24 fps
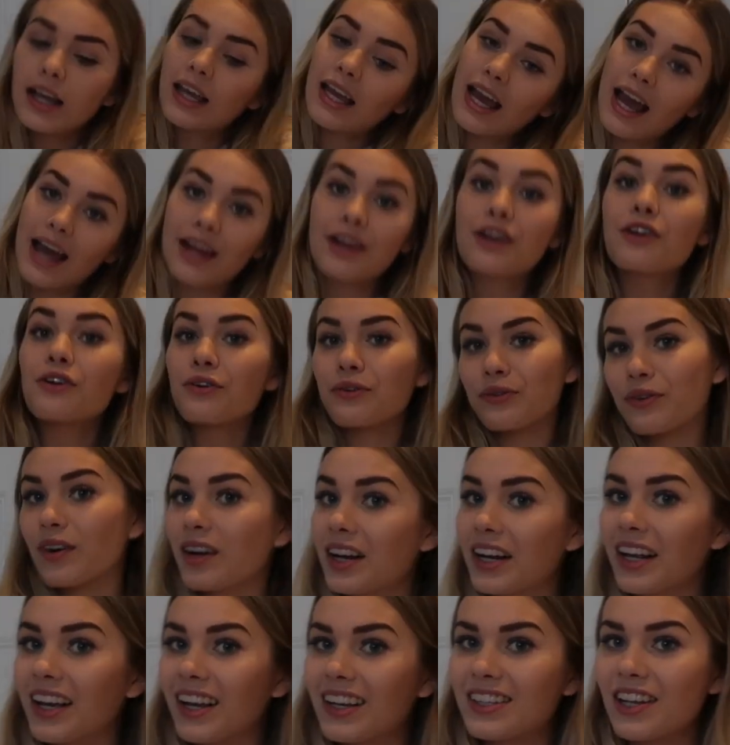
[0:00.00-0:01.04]
Again,
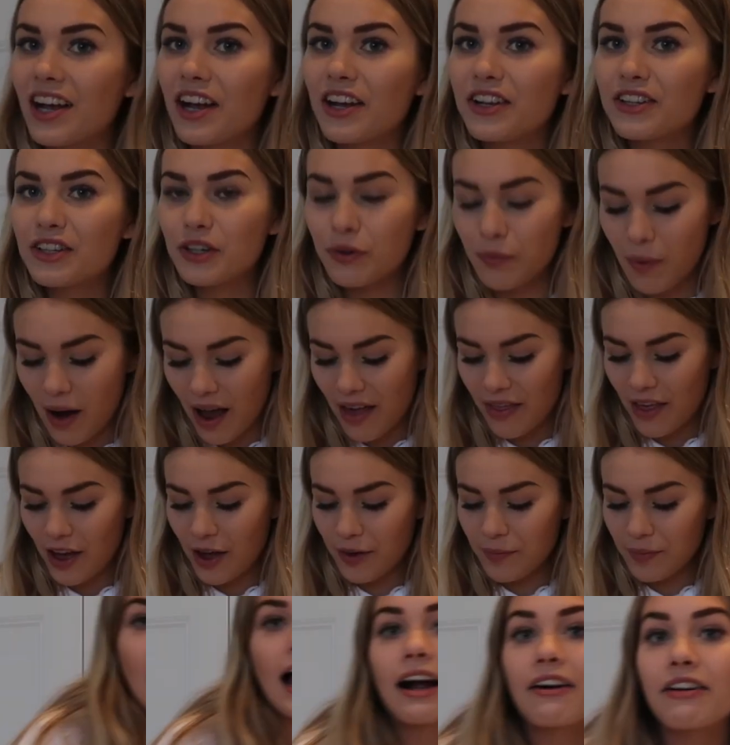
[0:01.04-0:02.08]
really excited to wear
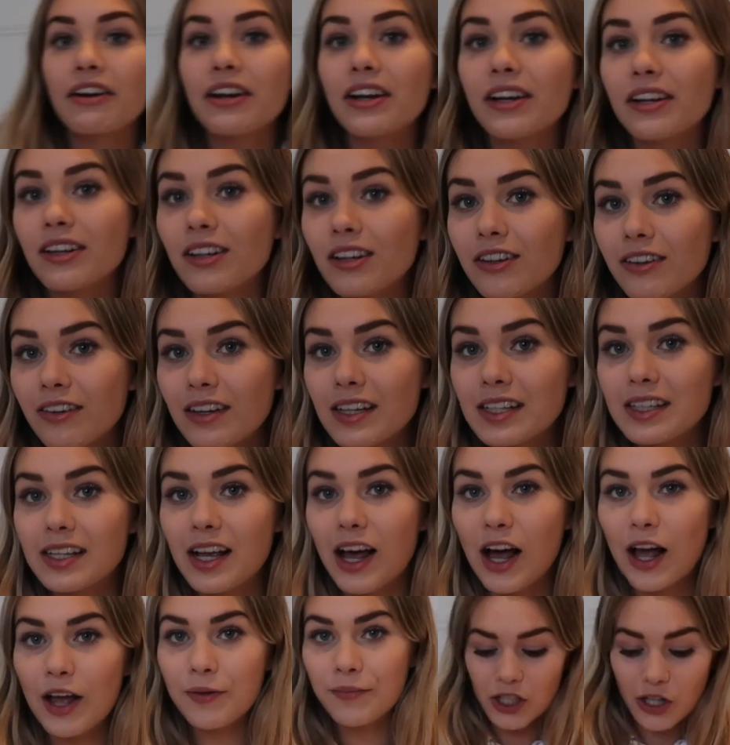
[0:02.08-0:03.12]
them. Harriet and
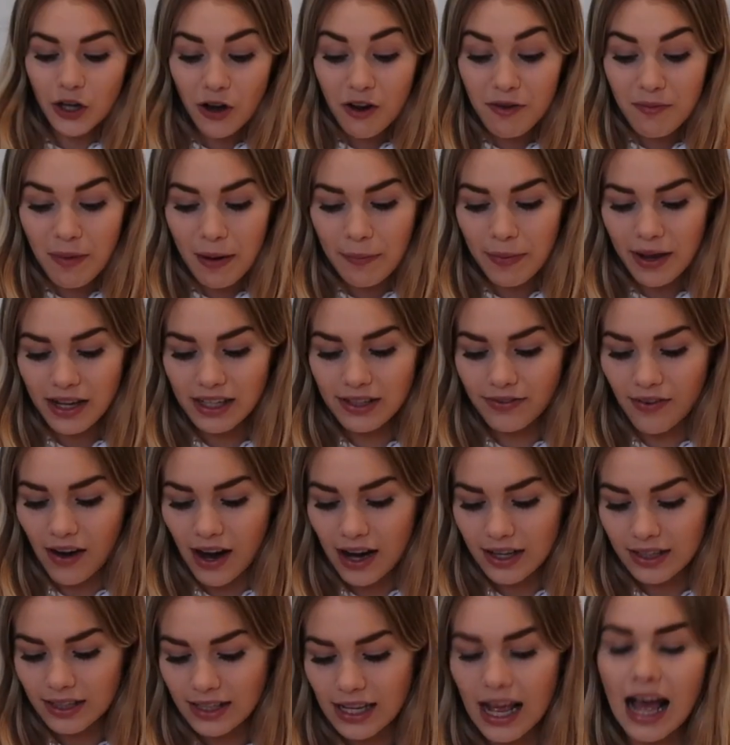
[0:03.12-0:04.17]
Larissa, two of my best
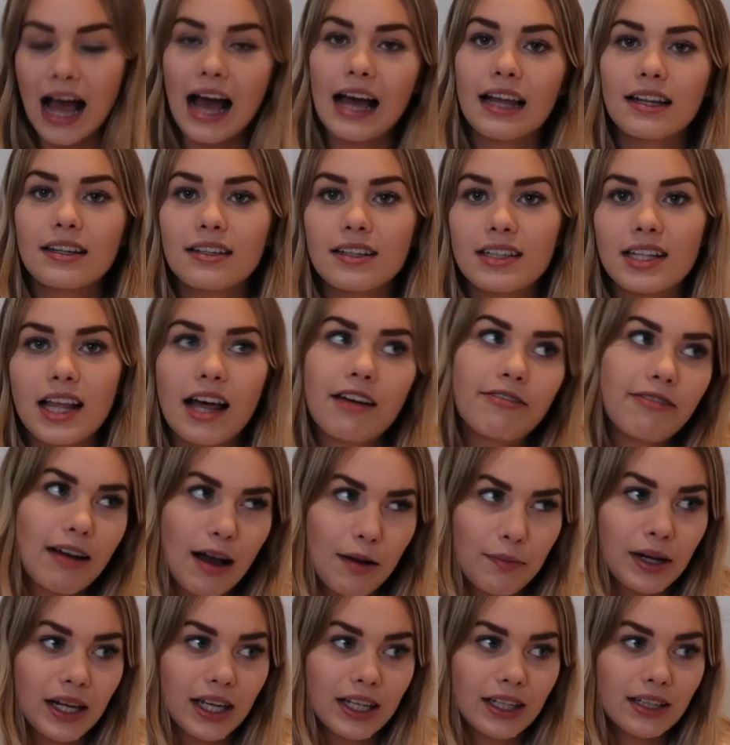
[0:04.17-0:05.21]
friends and their
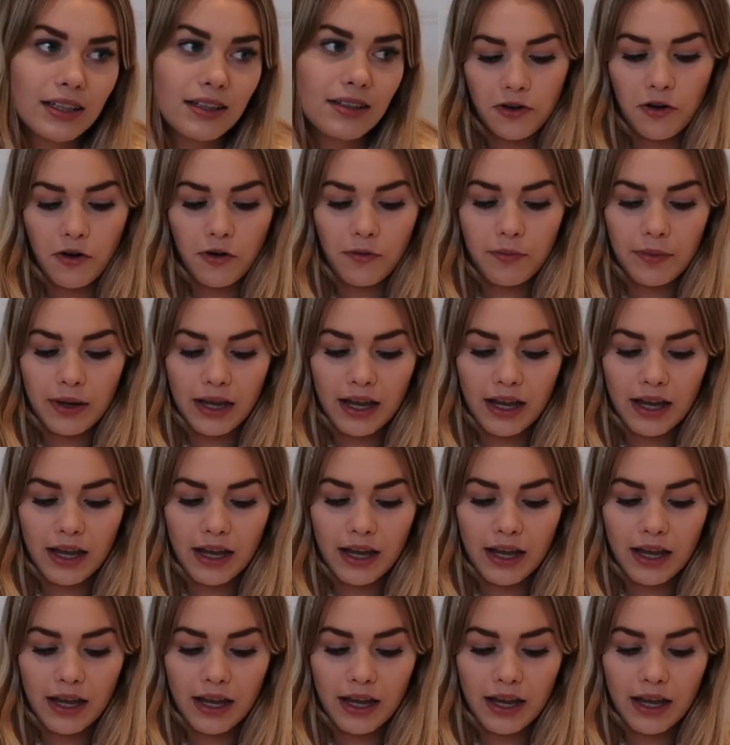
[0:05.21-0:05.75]
families, got